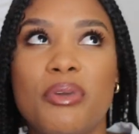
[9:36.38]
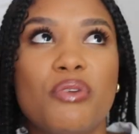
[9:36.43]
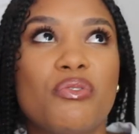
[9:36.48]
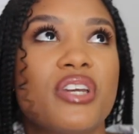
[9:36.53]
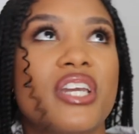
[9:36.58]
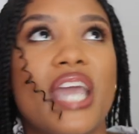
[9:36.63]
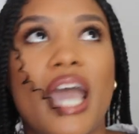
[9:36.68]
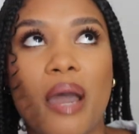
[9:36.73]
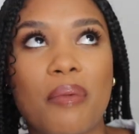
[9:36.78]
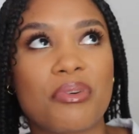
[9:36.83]

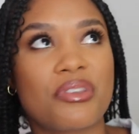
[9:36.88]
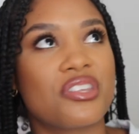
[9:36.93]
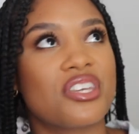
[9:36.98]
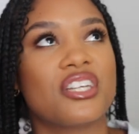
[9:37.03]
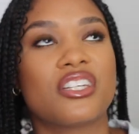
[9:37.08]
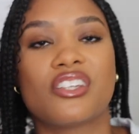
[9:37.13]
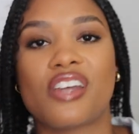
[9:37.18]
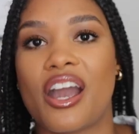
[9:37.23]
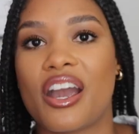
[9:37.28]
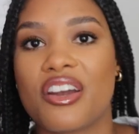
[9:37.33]
be recapping the
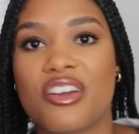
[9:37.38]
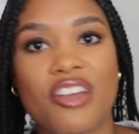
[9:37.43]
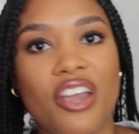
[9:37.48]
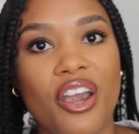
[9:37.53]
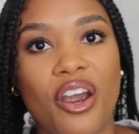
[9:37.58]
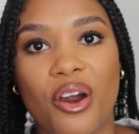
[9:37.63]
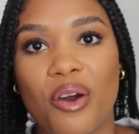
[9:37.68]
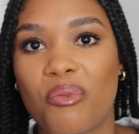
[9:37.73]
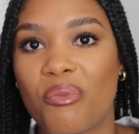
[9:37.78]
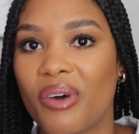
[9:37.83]
entire
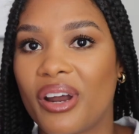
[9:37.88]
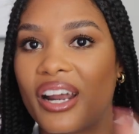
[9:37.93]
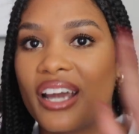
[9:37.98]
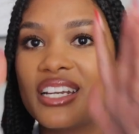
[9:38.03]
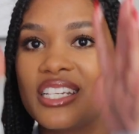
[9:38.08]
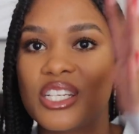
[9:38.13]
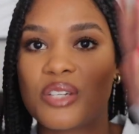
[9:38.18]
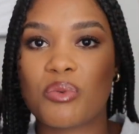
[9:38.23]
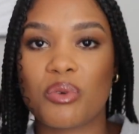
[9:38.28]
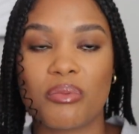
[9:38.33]
year, what I
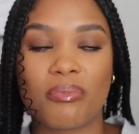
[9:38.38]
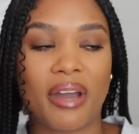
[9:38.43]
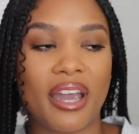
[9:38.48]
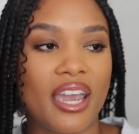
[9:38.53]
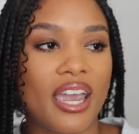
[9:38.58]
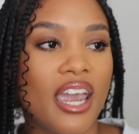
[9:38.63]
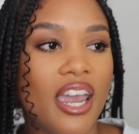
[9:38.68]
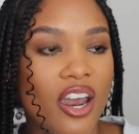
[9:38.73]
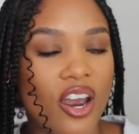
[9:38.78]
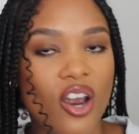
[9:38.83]
did with my
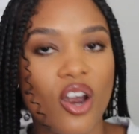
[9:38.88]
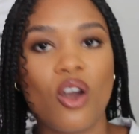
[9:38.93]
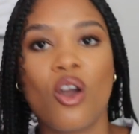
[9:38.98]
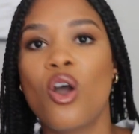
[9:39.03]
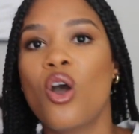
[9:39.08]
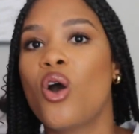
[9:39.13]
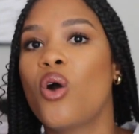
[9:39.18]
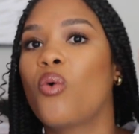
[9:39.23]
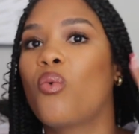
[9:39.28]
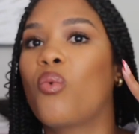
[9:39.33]
hair,
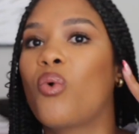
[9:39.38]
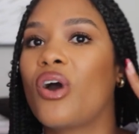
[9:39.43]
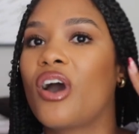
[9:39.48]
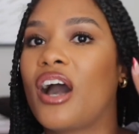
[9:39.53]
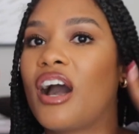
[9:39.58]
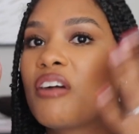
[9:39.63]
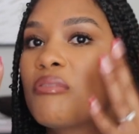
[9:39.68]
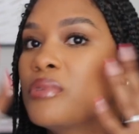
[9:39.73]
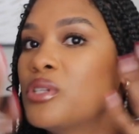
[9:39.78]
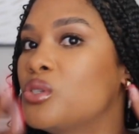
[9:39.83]
what
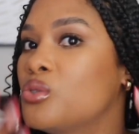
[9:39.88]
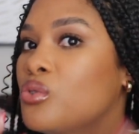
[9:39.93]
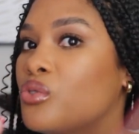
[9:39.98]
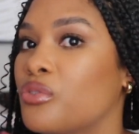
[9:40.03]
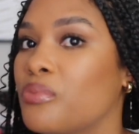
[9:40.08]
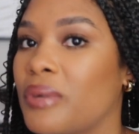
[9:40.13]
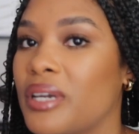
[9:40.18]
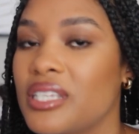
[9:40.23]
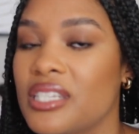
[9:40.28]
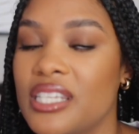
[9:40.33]
I've been doing
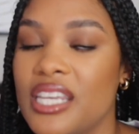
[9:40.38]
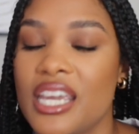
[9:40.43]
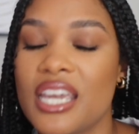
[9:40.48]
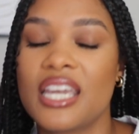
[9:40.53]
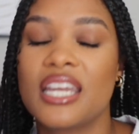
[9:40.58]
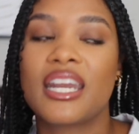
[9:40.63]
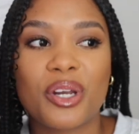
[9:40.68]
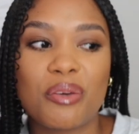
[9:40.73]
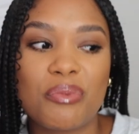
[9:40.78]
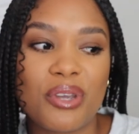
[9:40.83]
with my
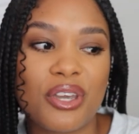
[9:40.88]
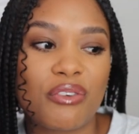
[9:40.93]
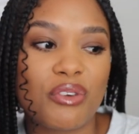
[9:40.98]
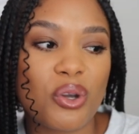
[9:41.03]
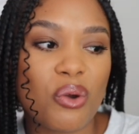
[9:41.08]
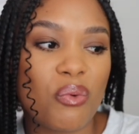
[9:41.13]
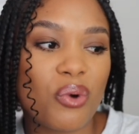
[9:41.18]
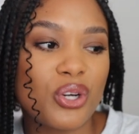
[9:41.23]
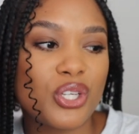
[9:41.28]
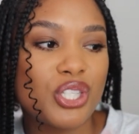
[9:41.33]
skin. I'm gonna be giving
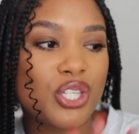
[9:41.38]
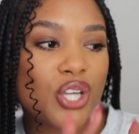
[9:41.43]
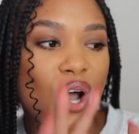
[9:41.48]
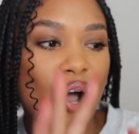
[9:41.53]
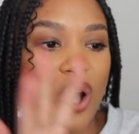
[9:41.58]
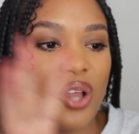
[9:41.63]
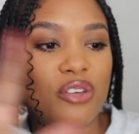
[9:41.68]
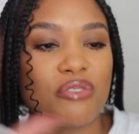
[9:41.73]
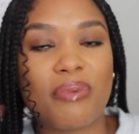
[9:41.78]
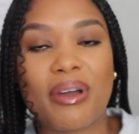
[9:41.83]
awards to
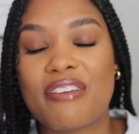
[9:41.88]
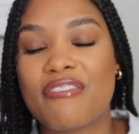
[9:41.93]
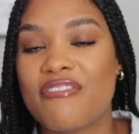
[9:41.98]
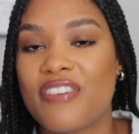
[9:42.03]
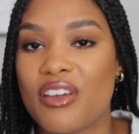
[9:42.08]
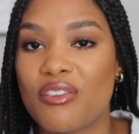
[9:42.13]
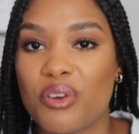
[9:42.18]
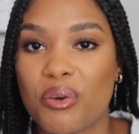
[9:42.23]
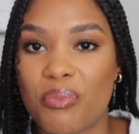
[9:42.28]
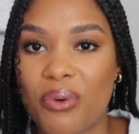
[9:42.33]
all of my
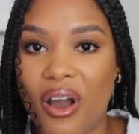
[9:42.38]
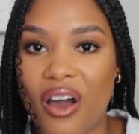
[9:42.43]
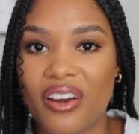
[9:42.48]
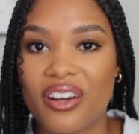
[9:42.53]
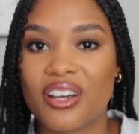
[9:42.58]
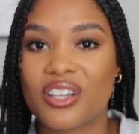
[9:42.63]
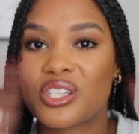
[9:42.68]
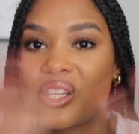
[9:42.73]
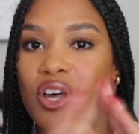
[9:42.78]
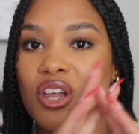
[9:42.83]
favorite
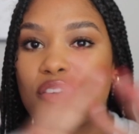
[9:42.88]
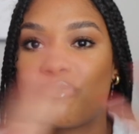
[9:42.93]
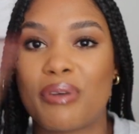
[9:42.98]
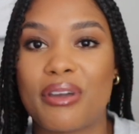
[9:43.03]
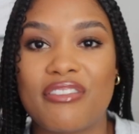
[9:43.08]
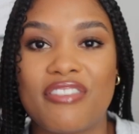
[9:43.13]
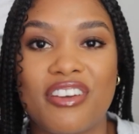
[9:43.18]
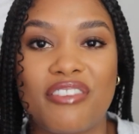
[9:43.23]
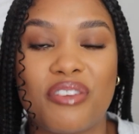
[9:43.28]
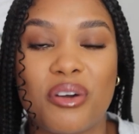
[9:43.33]
products, all of
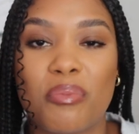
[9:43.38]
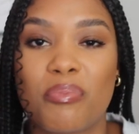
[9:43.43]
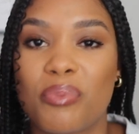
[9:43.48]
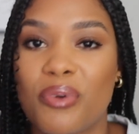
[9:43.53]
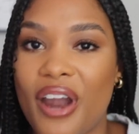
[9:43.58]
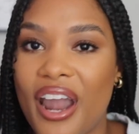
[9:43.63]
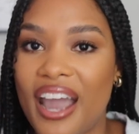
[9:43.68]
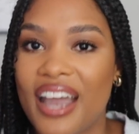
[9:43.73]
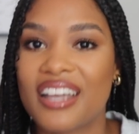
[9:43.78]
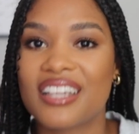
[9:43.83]
my favorite
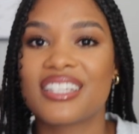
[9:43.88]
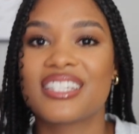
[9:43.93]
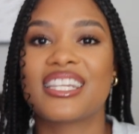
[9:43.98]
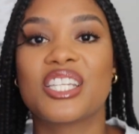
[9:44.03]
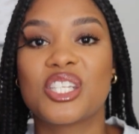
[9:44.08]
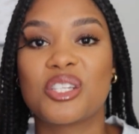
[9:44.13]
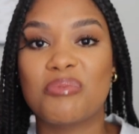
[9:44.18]
brands.